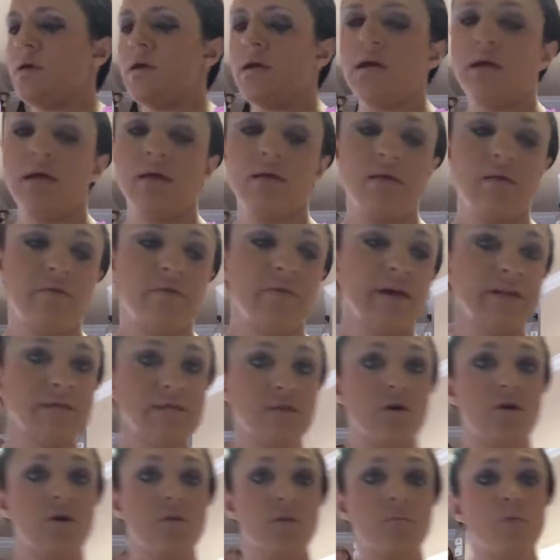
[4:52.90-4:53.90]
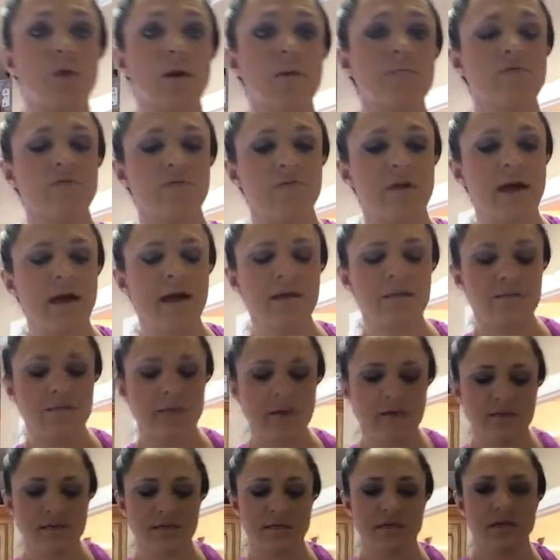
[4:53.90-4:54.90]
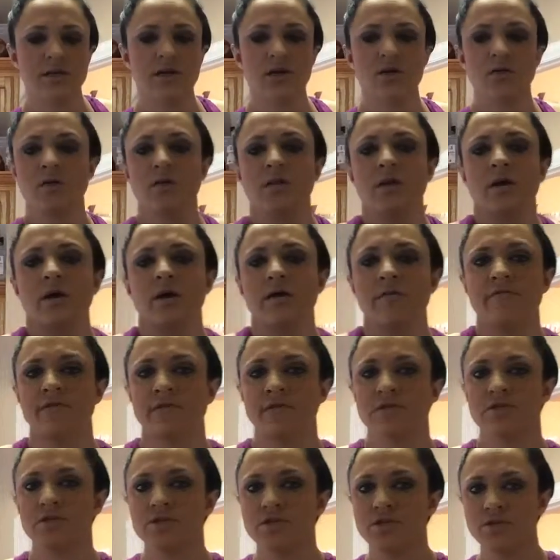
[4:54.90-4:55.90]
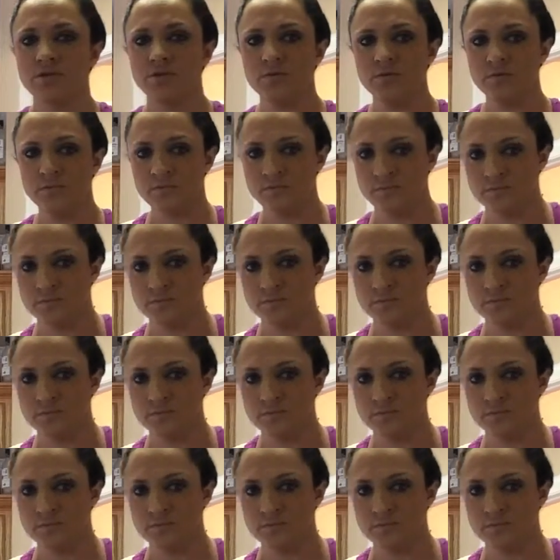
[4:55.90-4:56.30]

And that's all the prep for that. That's going to go in the oven too.